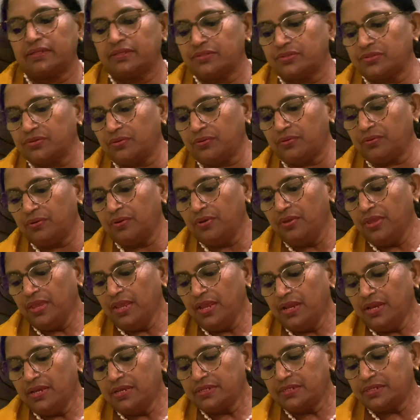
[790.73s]
So
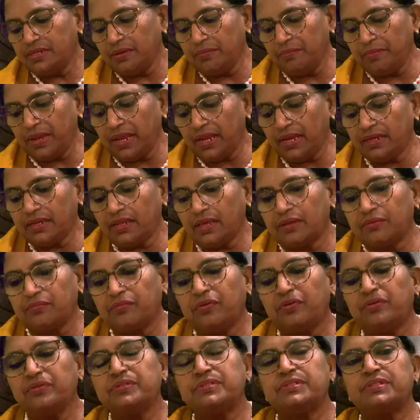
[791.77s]
she made her
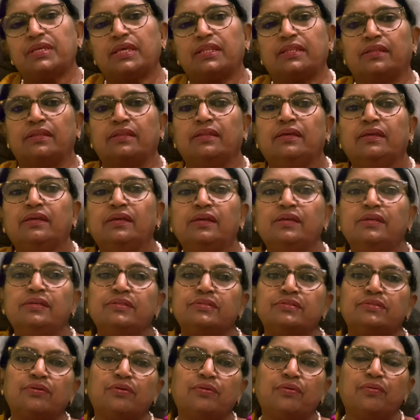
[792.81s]
own son.
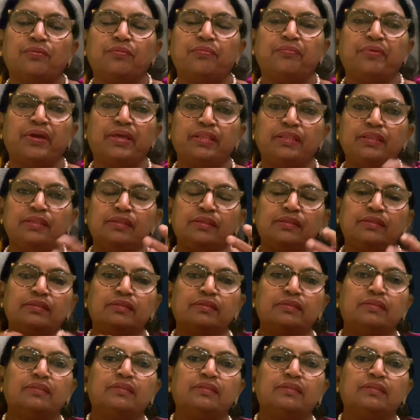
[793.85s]
So when